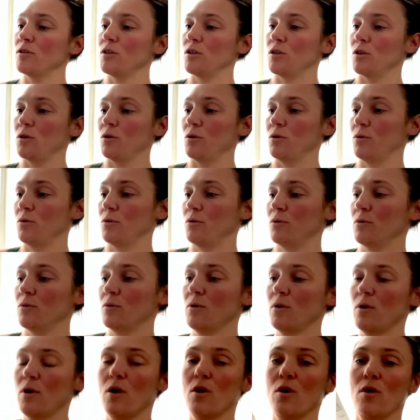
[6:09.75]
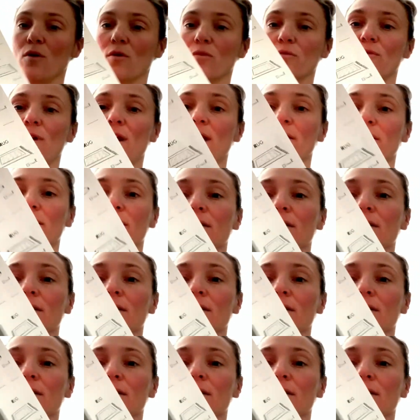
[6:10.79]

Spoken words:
to write their